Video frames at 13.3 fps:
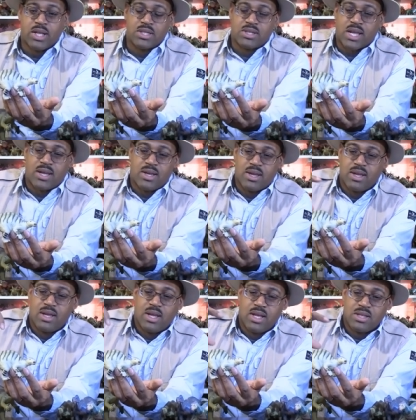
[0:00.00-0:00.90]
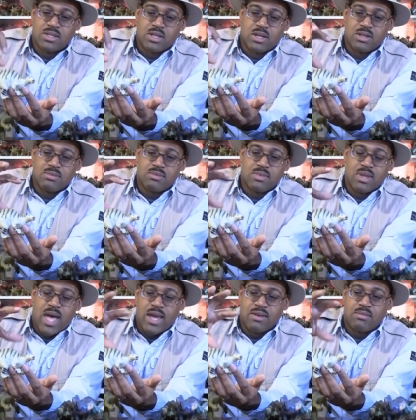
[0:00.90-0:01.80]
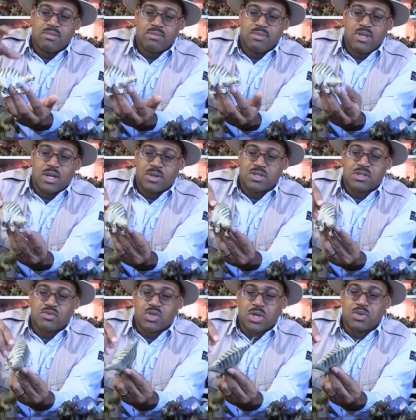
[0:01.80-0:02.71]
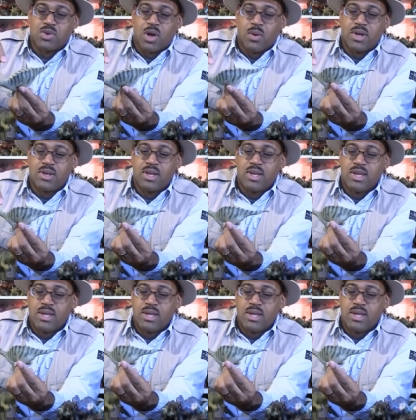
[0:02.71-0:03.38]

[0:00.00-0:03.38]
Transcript: It looks like a, just a, not, you know, still growing.